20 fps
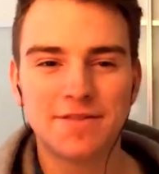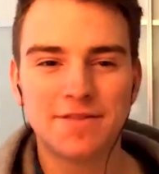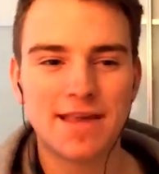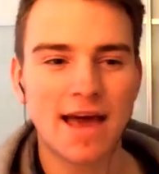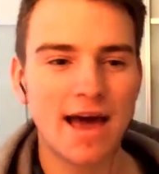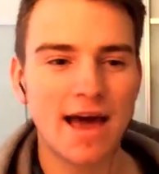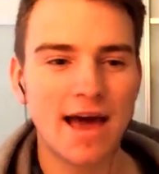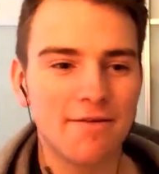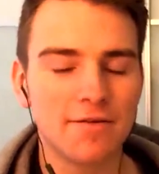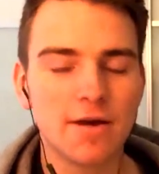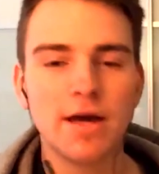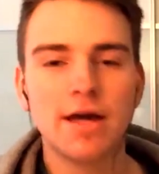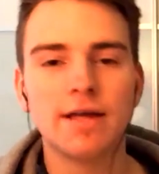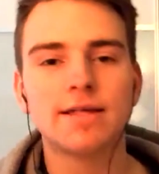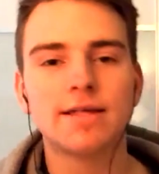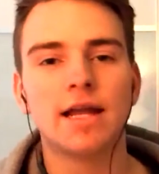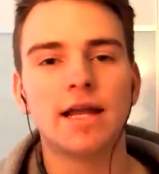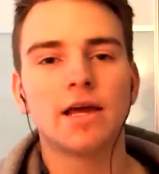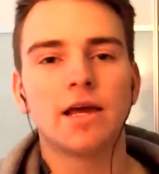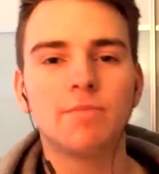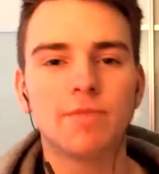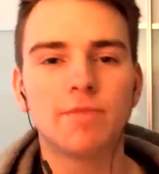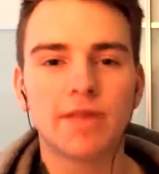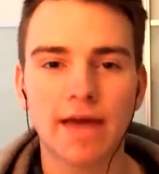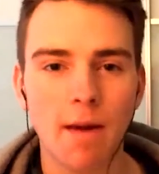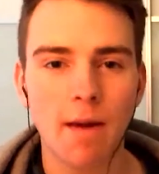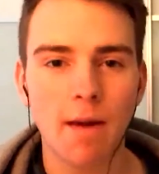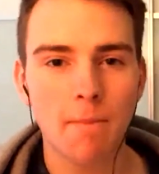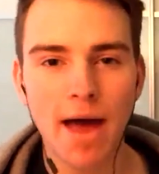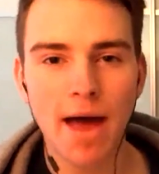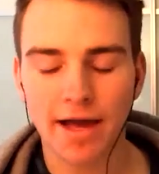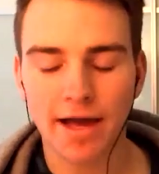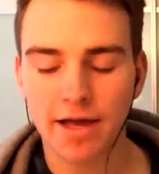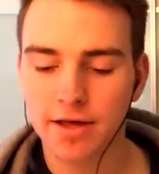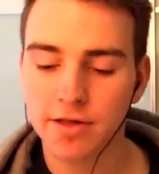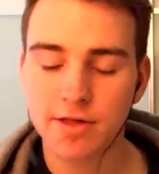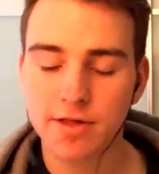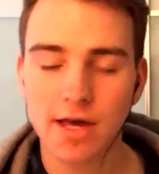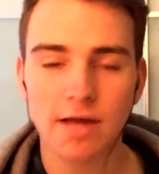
Tav," telling him to get back. Because James